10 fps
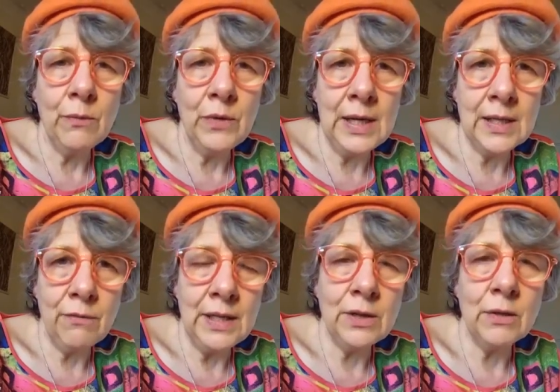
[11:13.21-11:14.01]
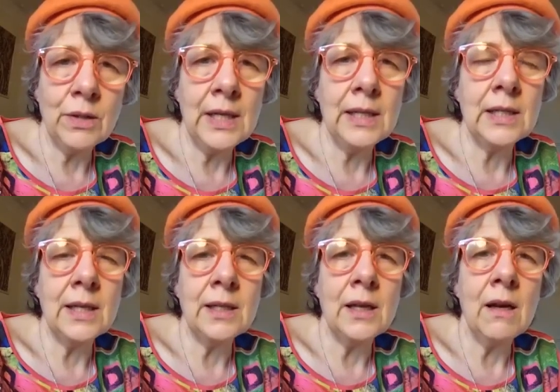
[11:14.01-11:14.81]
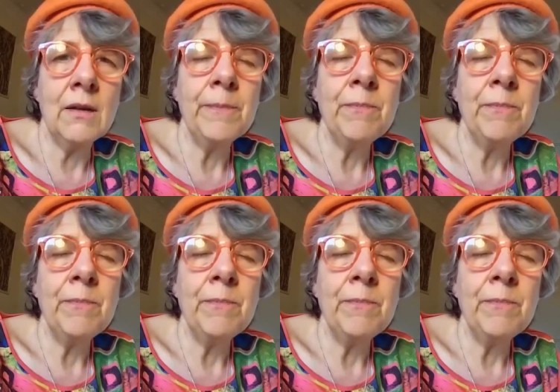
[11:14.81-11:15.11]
these are resources that are